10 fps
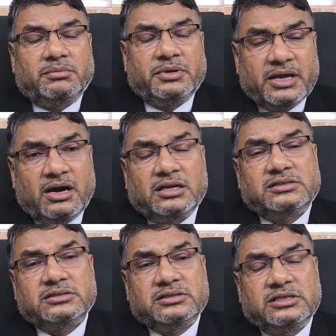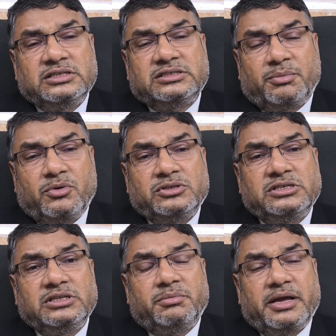Because
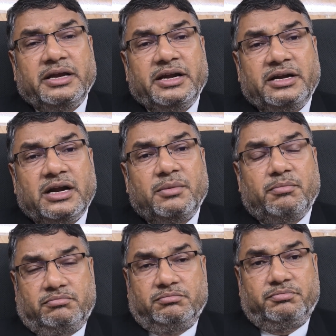supposing the buyer did not